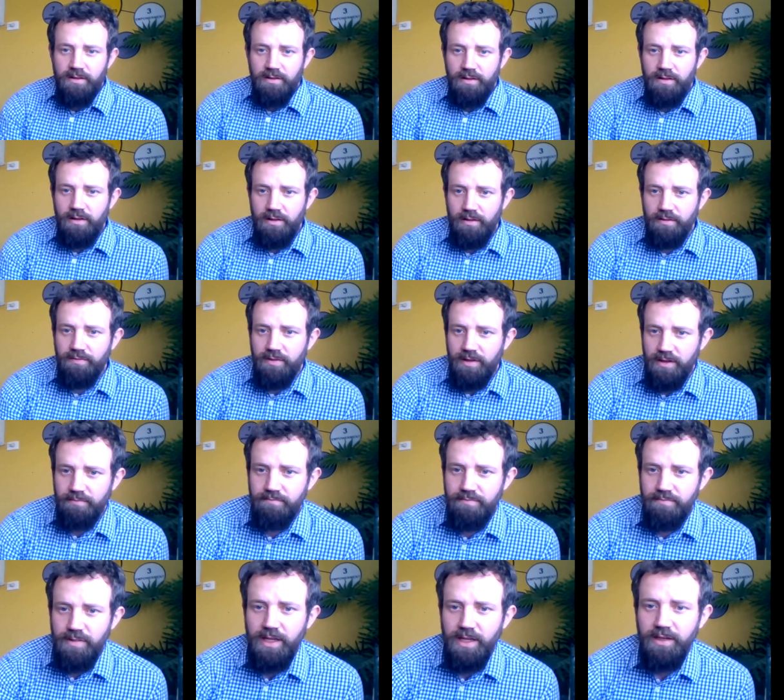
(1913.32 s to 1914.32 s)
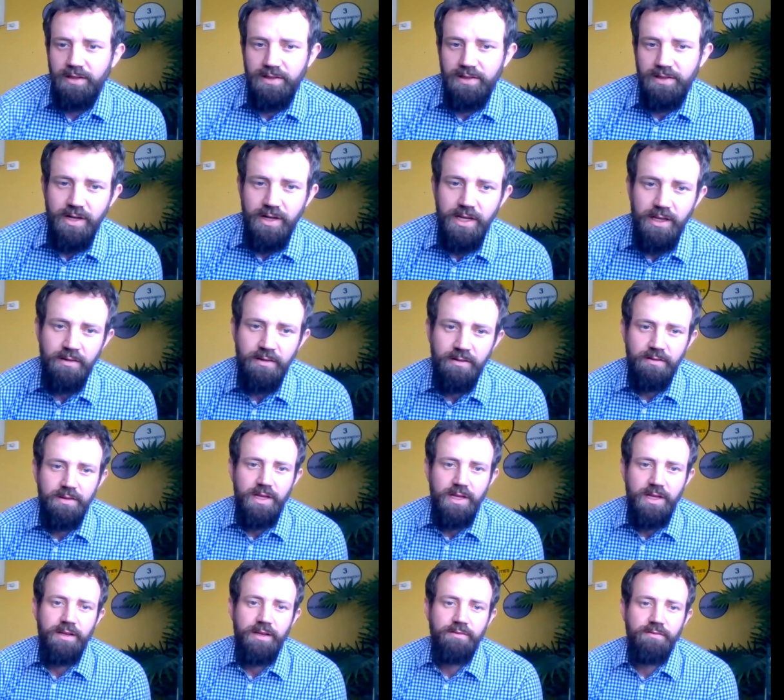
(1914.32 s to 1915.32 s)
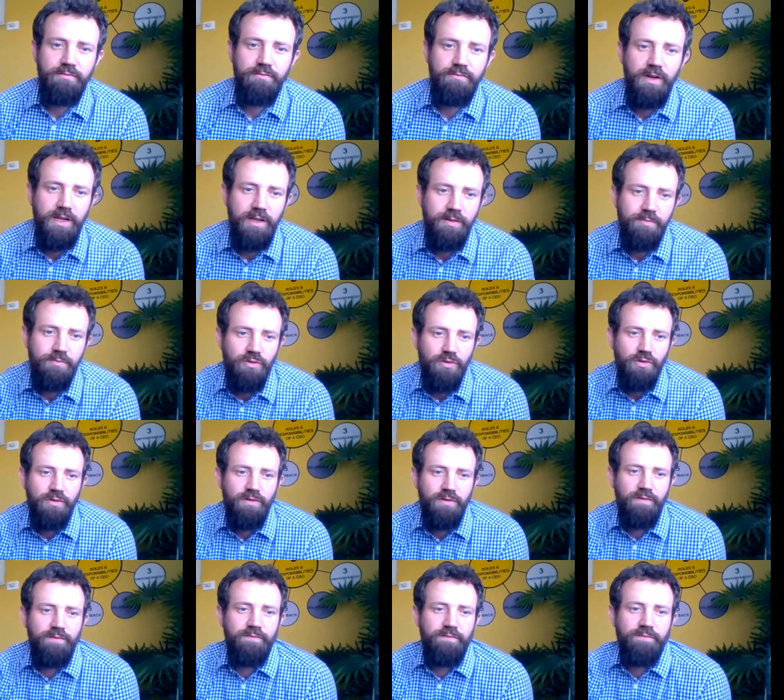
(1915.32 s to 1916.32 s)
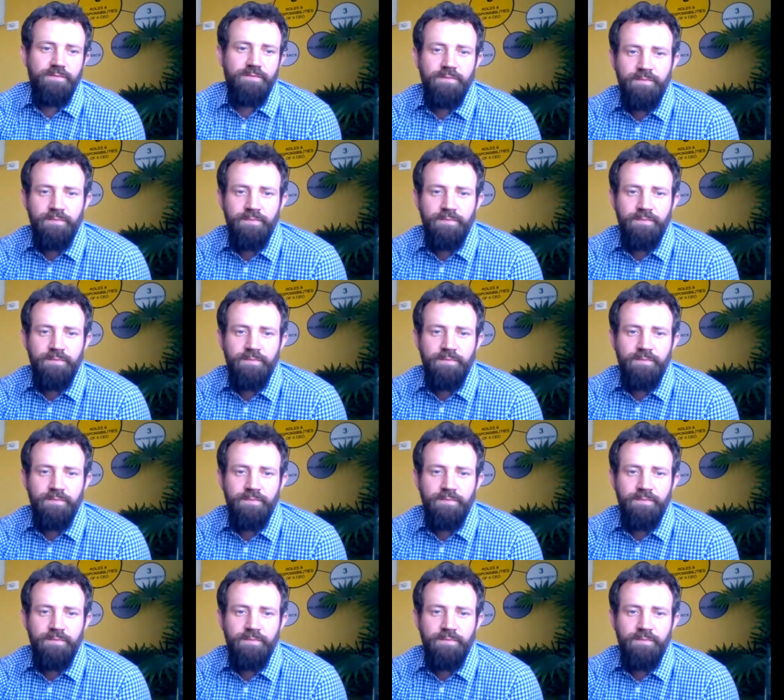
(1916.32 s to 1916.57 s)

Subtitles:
of the industry, yeah, really important.